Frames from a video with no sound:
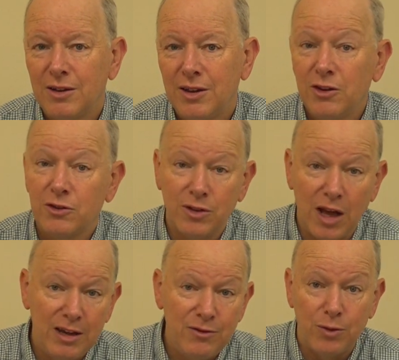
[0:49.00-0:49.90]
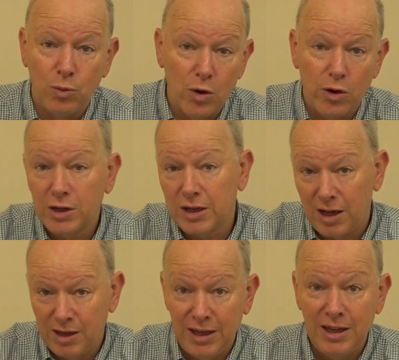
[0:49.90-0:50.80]
his life and work
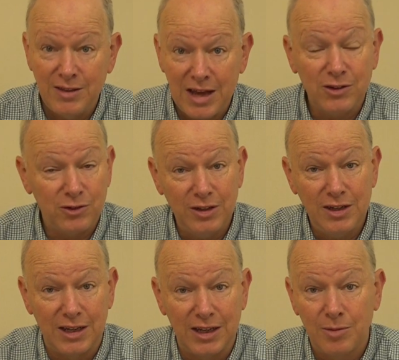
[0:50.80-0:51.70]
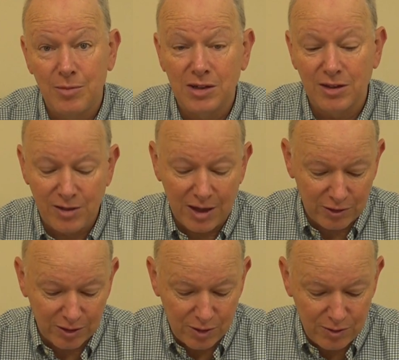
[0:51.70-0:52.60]
in that city and among the
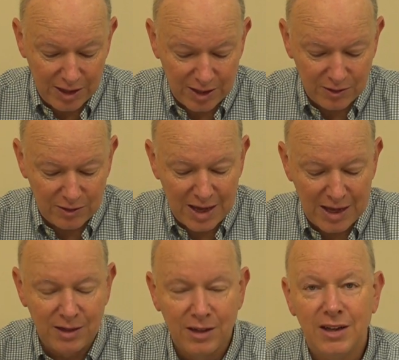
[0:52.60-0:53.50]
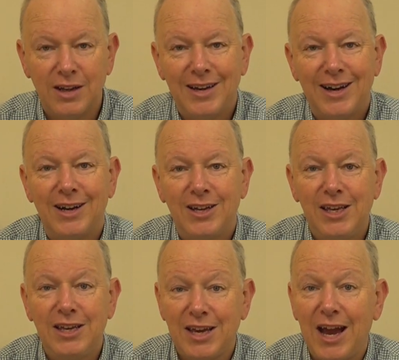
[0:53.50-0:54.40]
Thessalonians. And
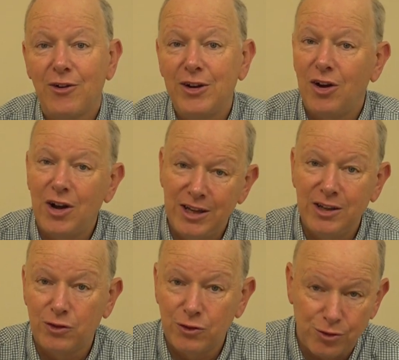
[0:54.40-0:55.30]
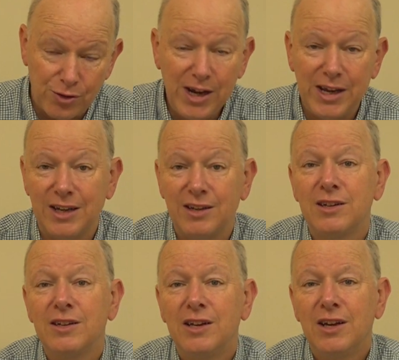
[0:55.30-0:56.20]
he carried on his trade
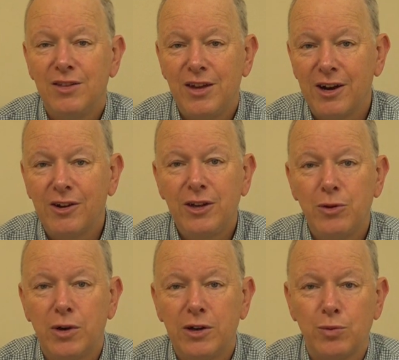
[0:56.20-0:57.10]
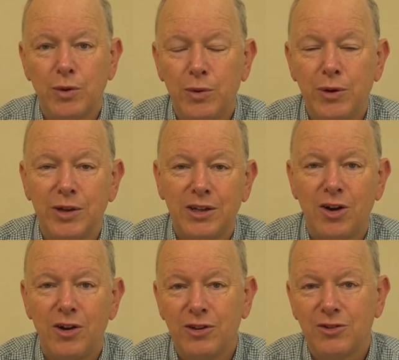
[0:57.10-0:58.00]
there. He was what we would
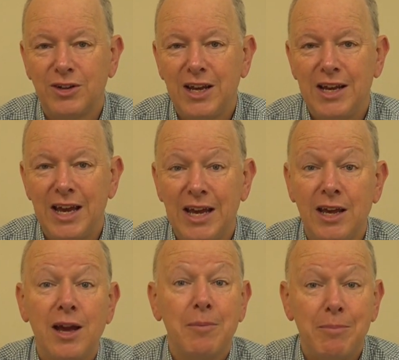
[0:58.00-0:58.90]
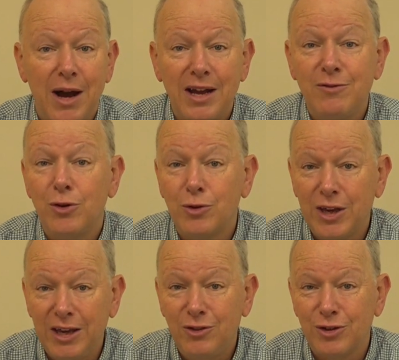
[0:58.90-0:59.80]
call today a
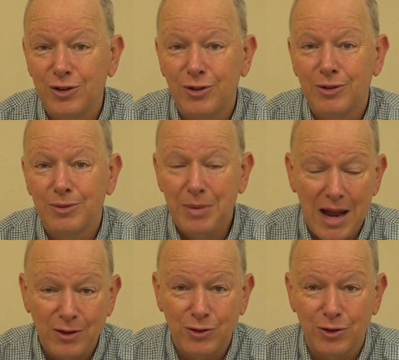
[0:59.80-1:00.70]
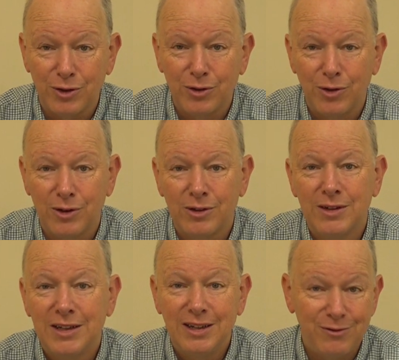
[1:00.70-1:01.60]
bivocational pastor or
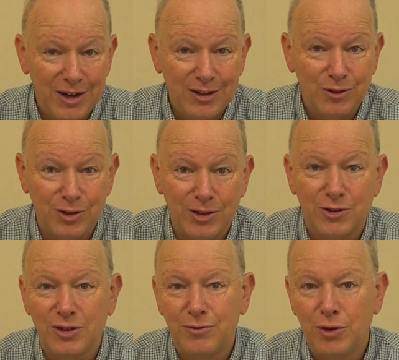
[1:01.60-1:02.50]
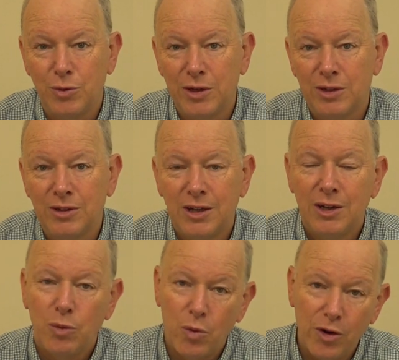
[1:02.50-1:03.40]
evangelist, if you will,
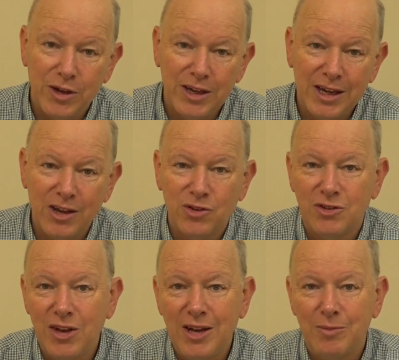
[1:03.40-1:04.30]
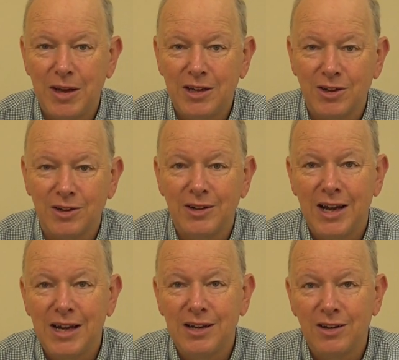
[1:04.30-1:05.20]
working as a tent maker
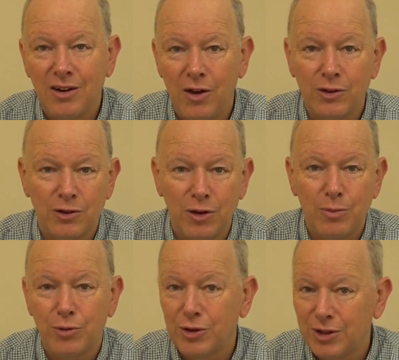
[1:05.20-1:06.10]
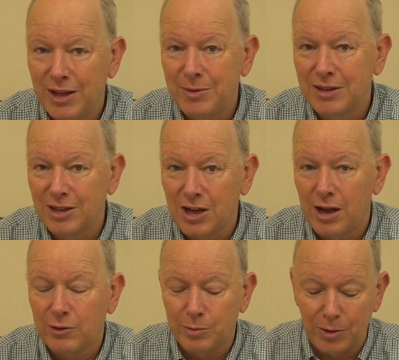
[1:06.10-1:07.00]
and also proclaiming the
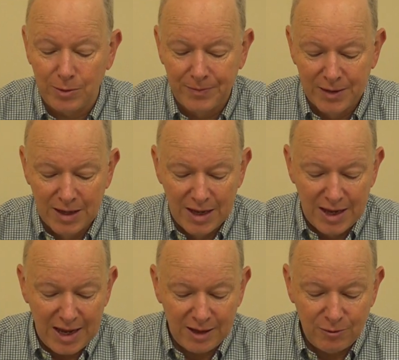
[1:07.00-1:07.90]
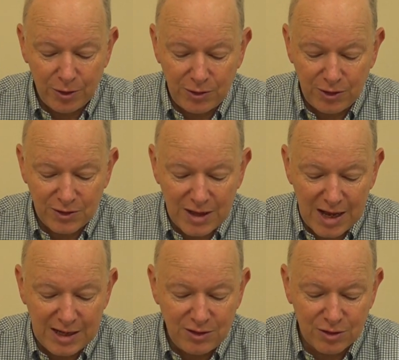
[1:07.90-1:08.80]
gospel. And in verses
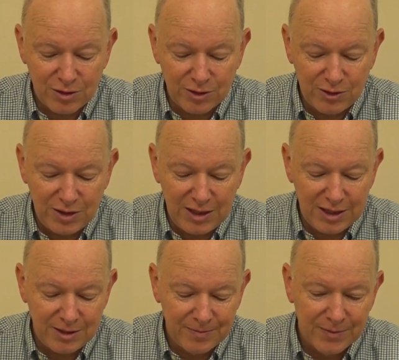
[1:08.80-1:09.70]
9 to 13,